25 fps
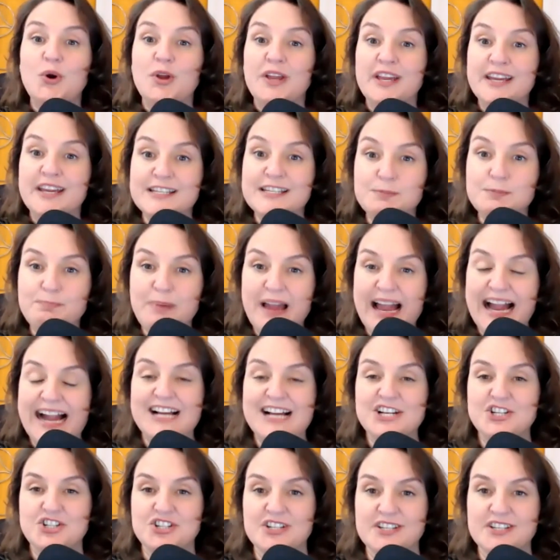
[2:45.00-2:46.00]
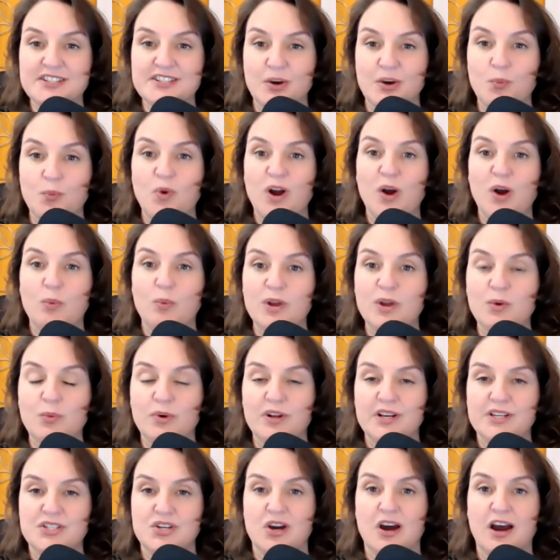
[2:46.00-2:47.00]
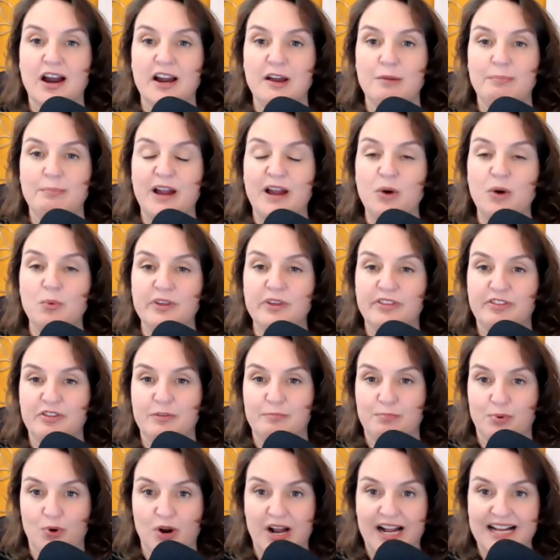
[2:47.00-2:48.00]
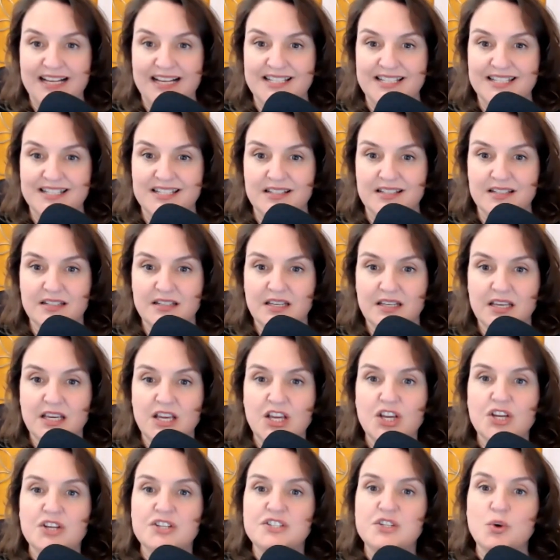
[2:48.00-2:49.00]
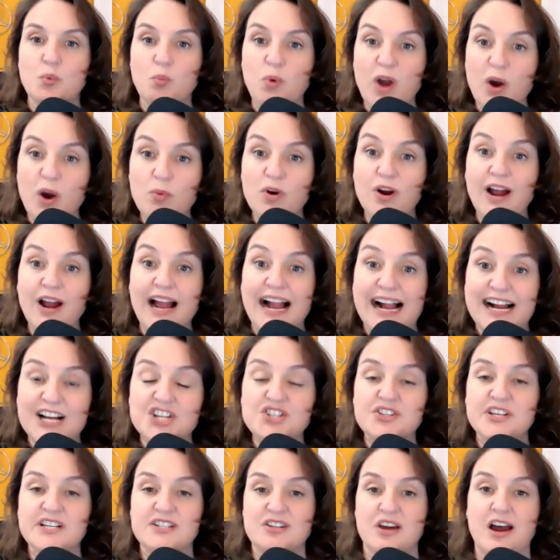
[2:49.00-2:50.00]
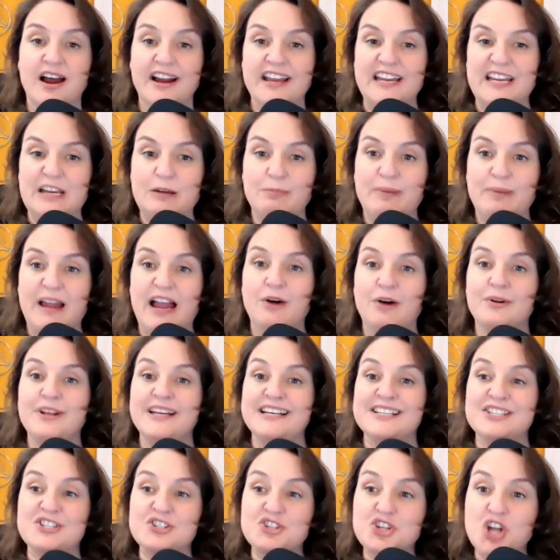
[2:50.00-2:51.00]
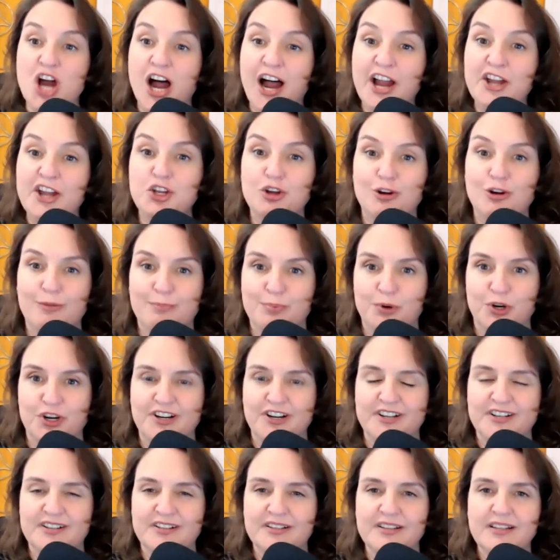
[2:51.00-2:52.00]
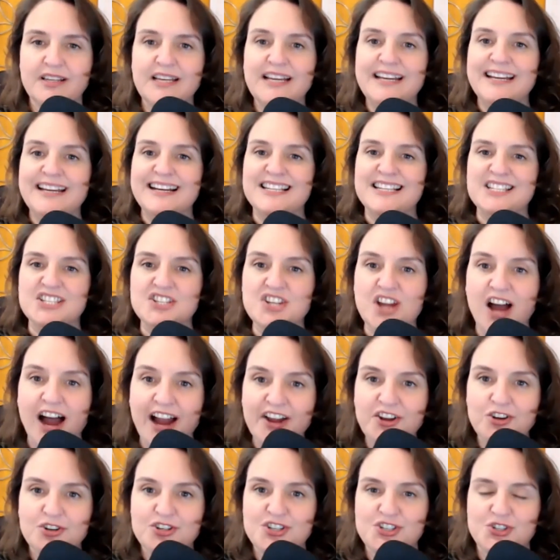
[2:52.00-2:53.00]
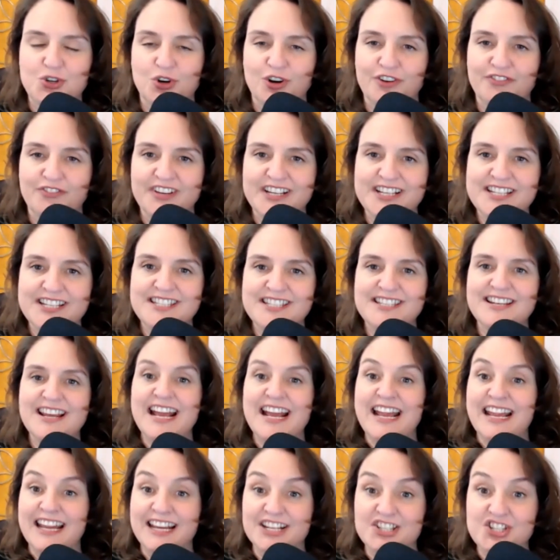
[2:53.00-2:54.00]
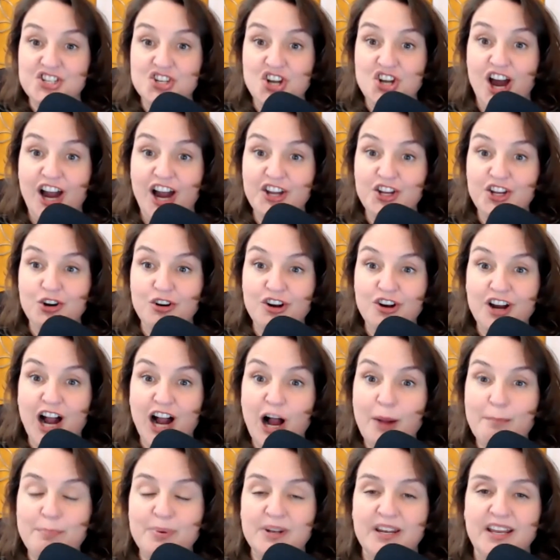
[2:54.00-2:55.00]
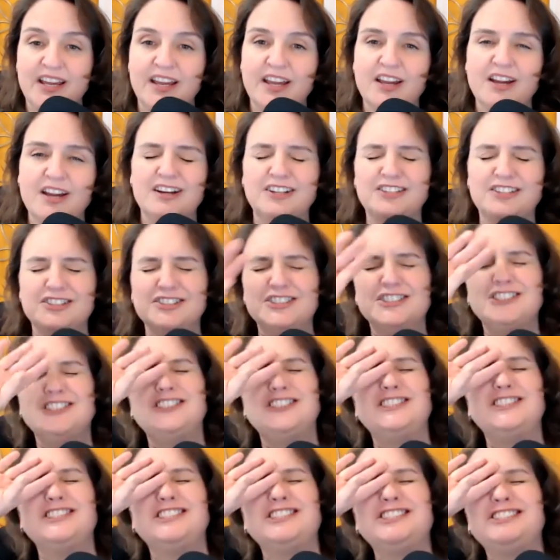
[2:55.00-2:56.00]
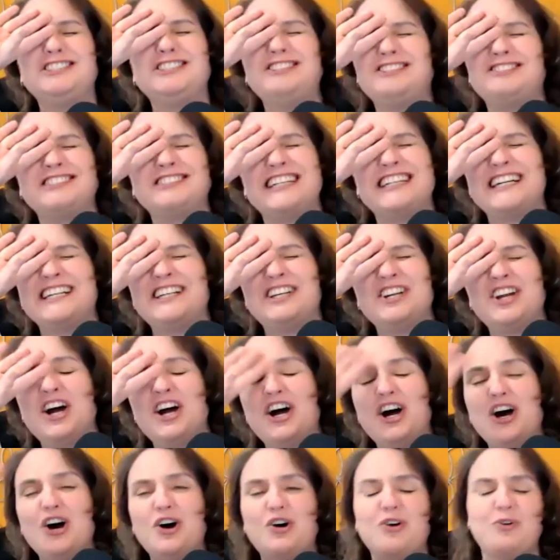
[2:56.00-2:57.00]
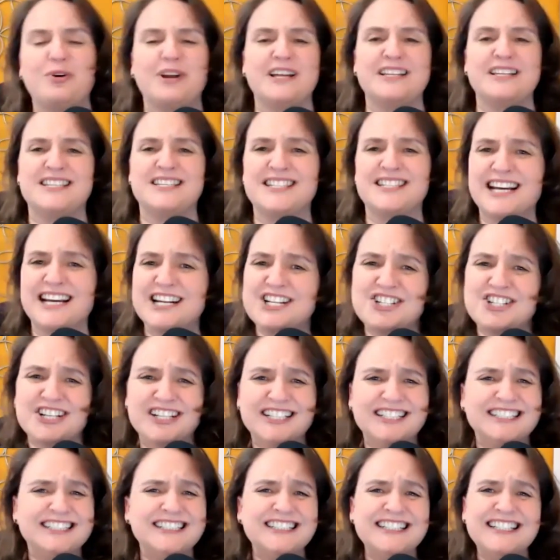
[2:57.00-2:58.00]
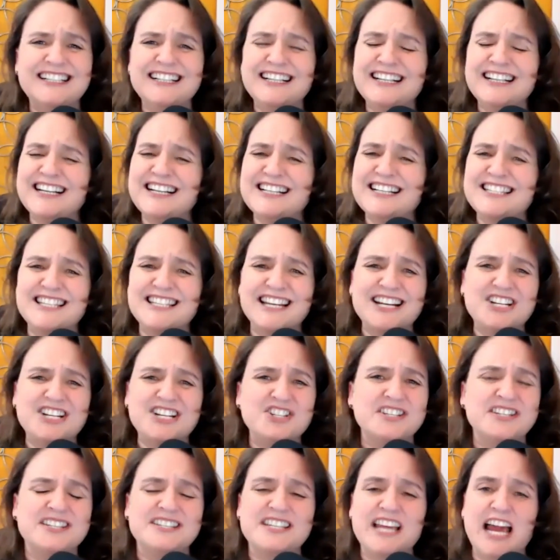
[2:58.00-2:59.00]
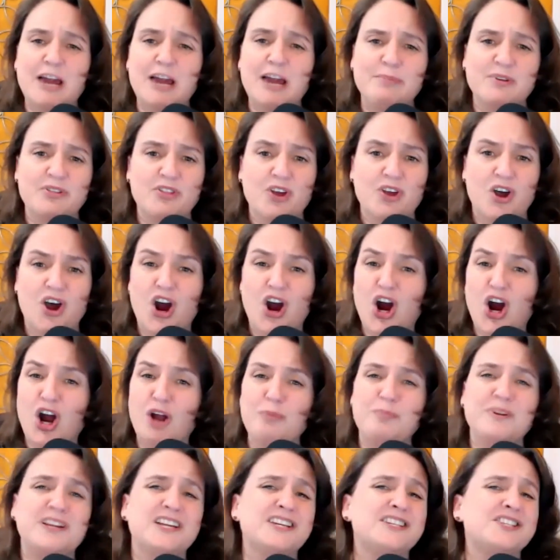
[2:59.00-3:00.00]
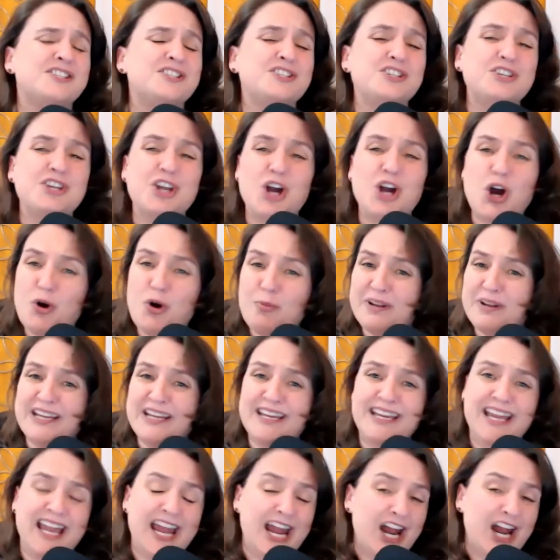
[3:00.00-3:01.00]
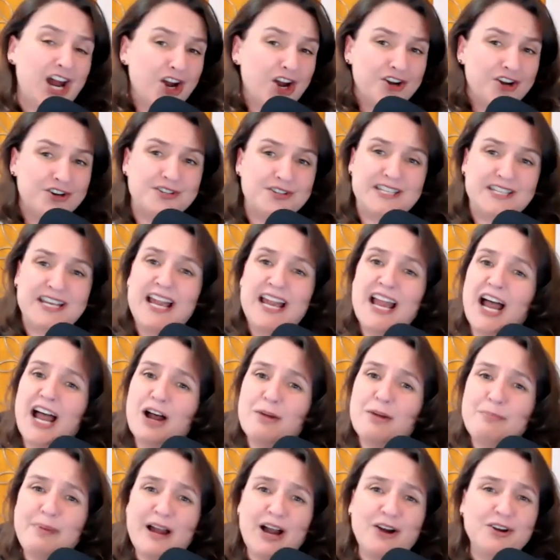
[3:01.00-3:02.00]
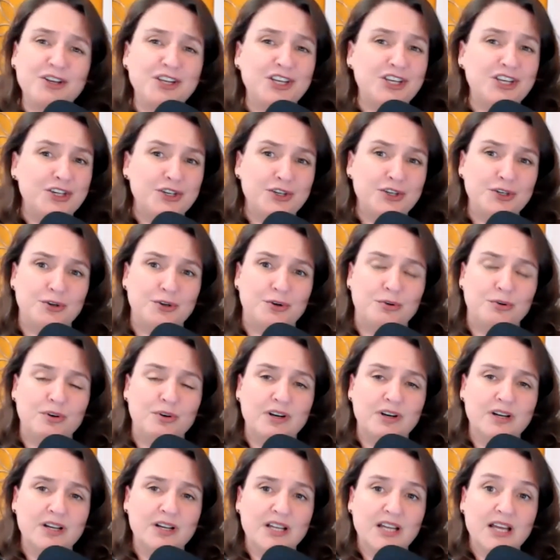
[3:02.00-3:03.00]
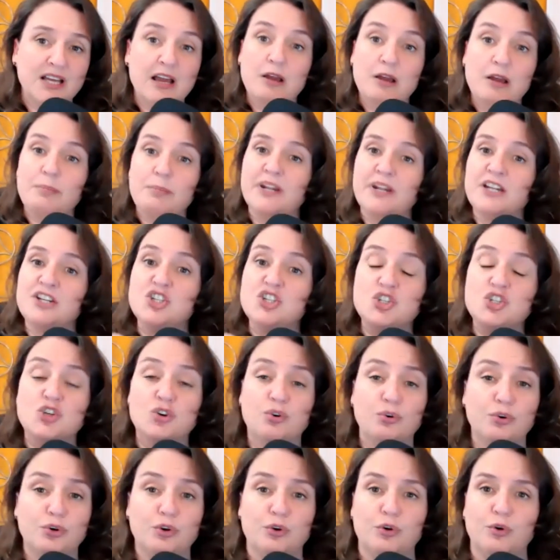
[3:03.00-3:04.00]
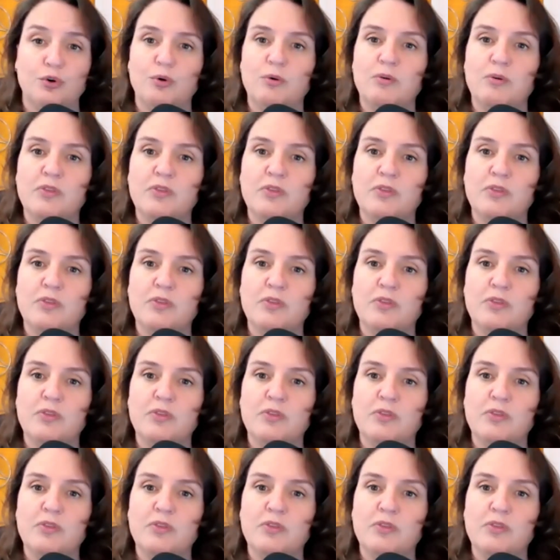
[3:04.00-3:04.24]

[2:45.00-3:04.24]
his passions on what we want to talk about with the press so what we're actually talking about is not your book it's not your service it's not your company. Oh, I know. It's such a it's such a stab in the heart because nobody cares about you. But it's true.